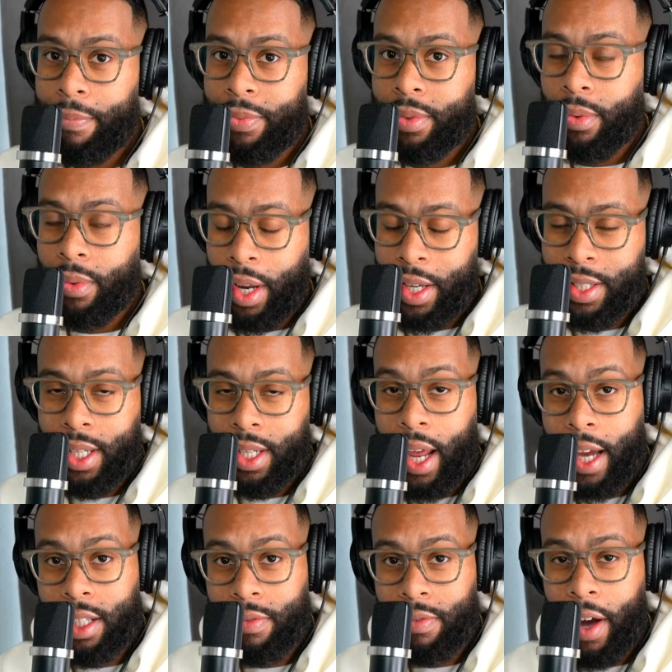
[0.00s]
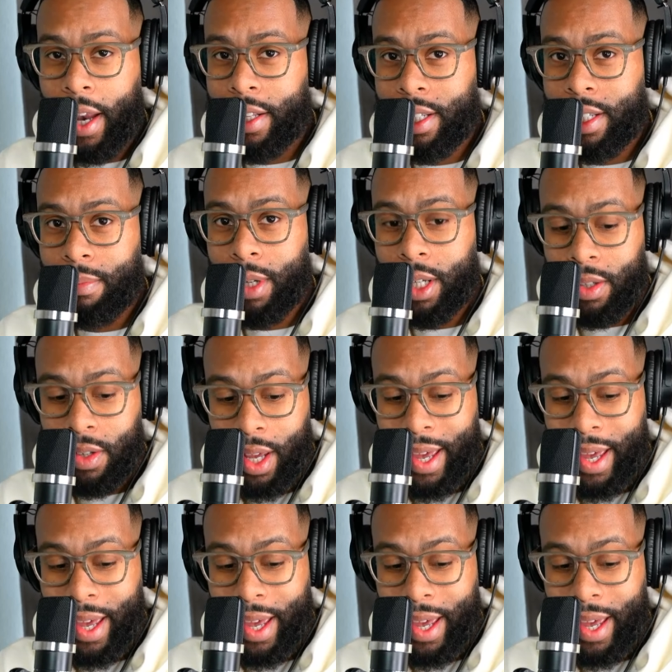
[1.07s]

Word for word: When I said act of violence, I mean it